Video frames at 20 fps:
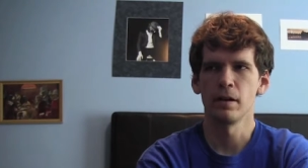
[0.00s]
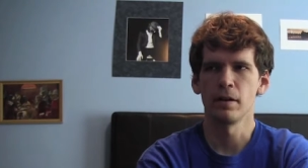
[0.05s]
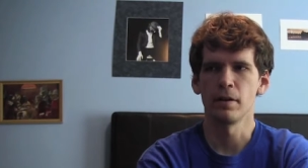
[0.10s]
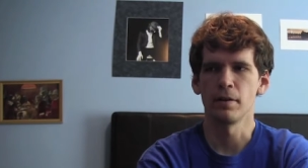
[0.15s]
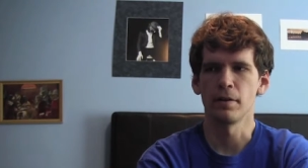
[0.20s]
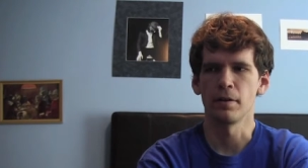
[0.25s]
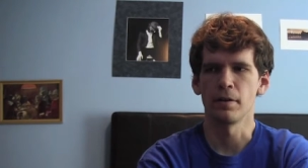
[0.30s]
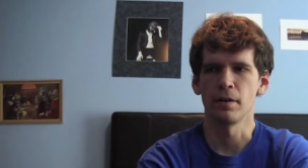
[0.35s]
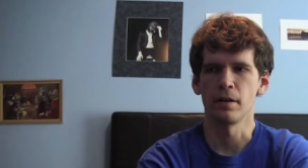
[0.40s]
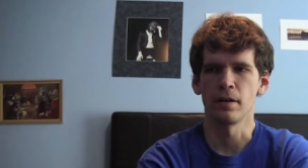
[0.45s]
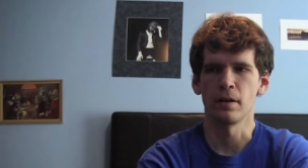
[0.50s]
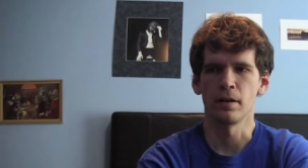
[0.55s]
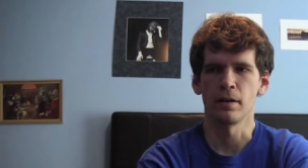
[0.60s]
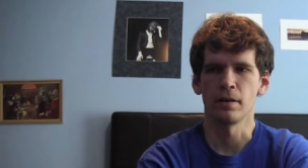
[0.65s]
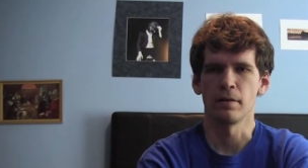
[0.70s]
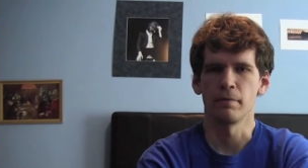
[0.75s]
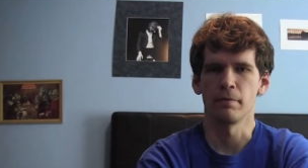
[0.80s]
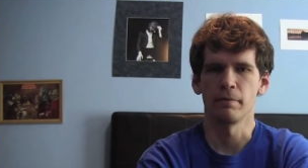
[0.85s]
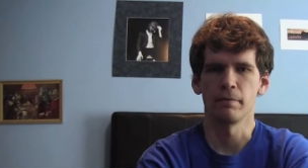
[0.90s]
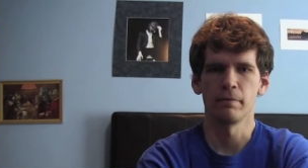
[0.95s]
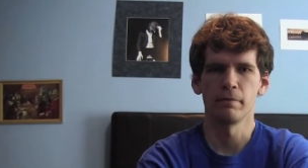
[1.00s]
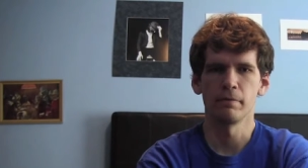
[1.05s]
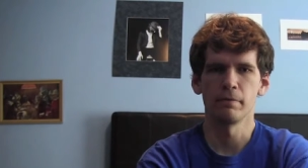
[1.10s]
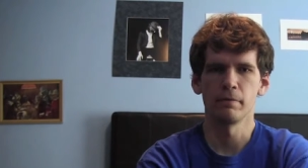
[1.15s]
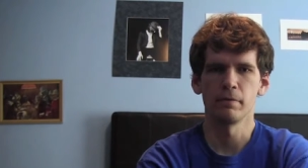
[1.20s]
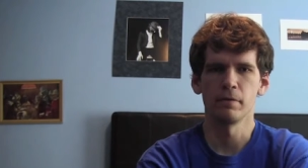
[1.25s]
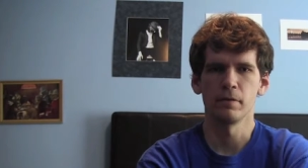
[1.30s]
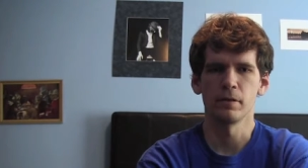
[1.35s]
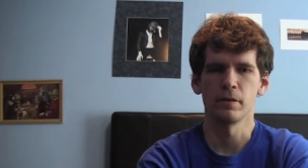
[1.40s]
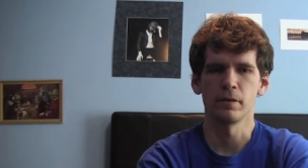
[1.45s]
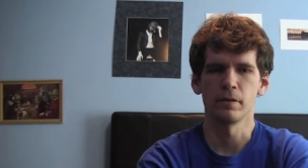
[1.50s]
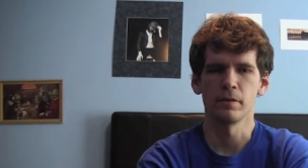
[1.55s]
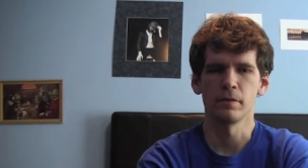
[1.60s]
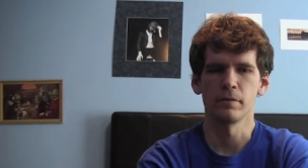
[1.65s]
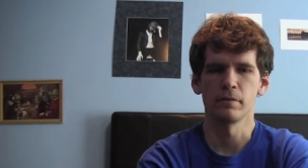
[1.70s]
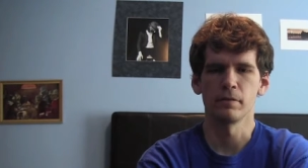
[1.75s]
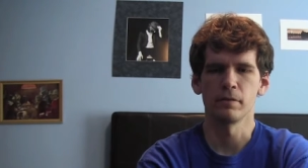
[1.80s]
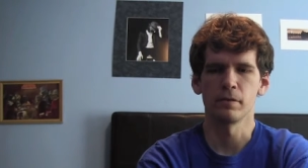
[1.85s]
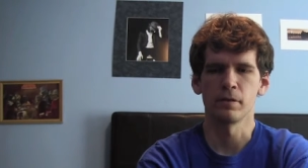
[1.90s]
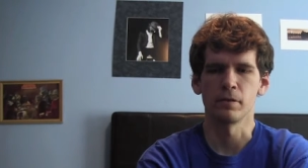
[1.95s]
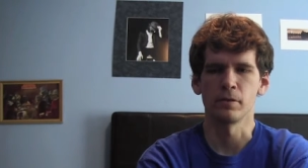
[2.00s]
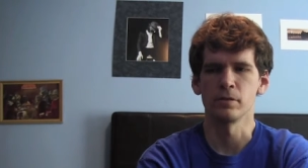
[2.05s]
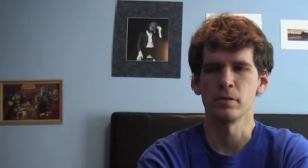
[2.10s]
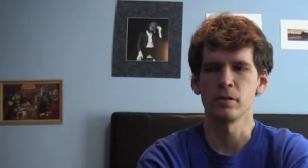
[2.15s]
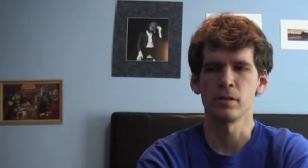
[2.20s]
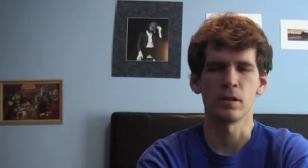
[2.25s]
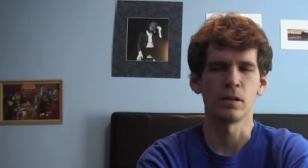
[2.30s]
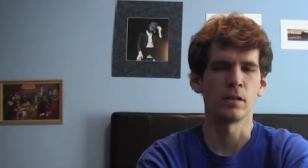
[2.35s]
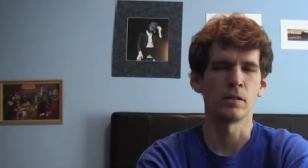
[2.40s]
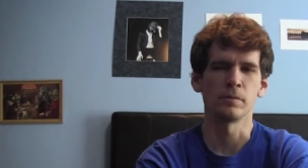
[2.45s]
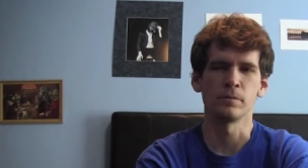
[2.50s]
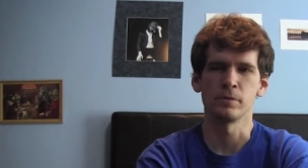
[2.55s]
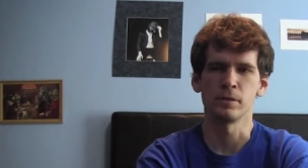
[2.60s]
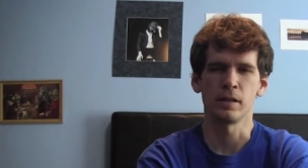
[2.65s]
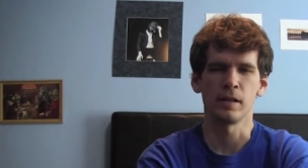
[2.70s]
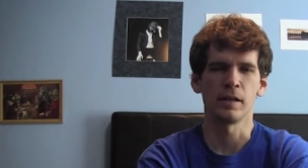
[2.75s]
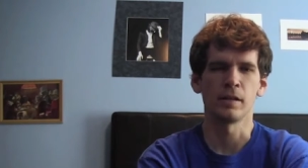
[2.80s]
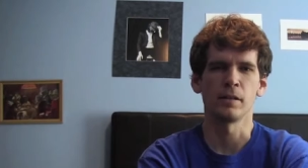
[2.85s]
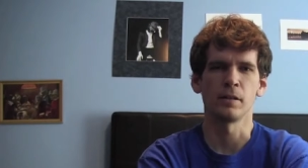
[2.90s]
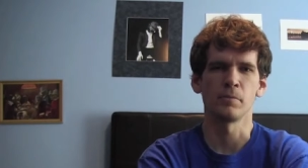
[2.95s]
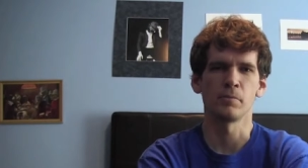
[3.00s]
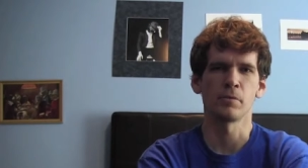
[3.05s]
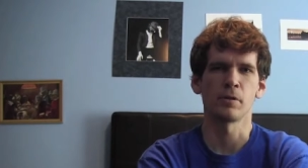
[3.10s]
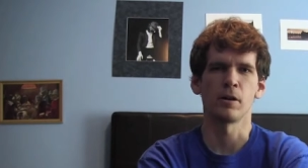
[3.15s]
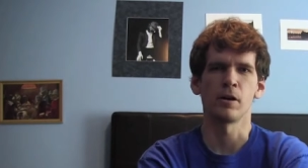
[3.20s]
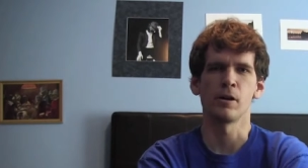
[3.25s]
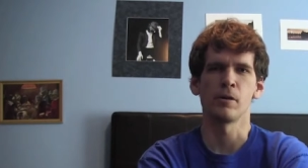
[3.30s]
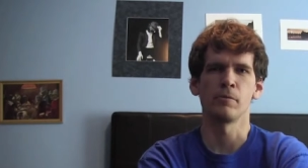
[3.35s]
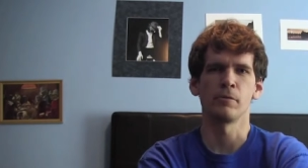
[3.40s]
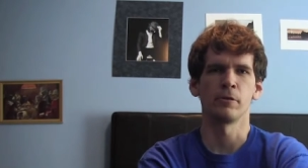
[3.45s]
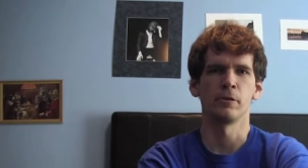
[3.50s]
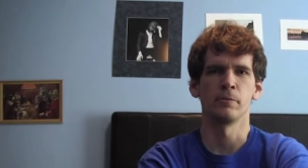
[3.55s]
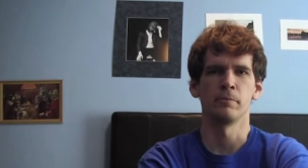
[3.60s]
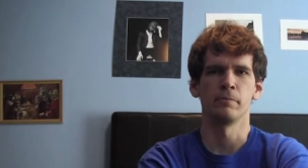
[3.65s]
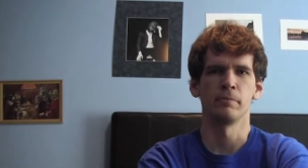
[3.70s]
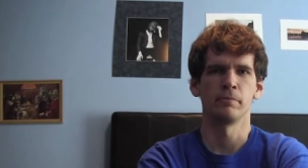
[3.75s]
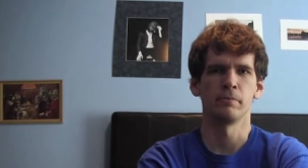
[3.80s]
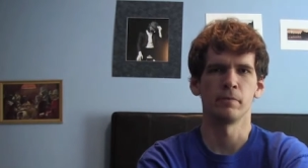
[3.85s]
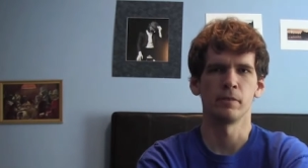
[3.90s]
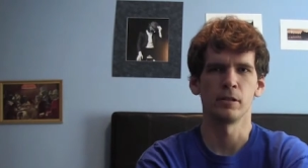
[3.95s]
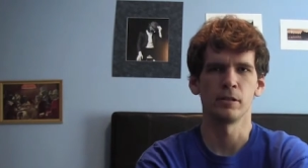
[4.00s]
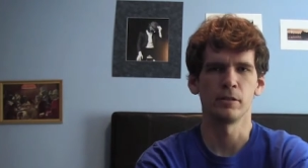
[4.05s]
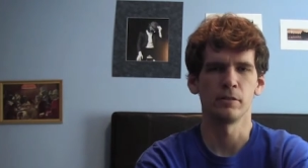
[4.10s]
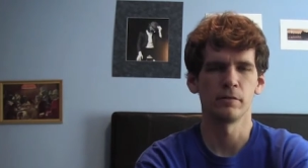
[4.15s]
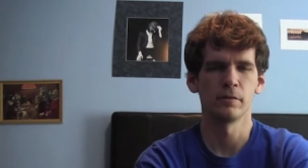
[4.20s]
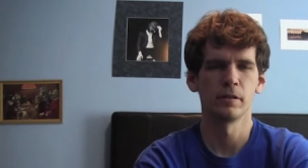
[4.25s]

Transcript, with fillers: or, uh, or or solves any problem. It,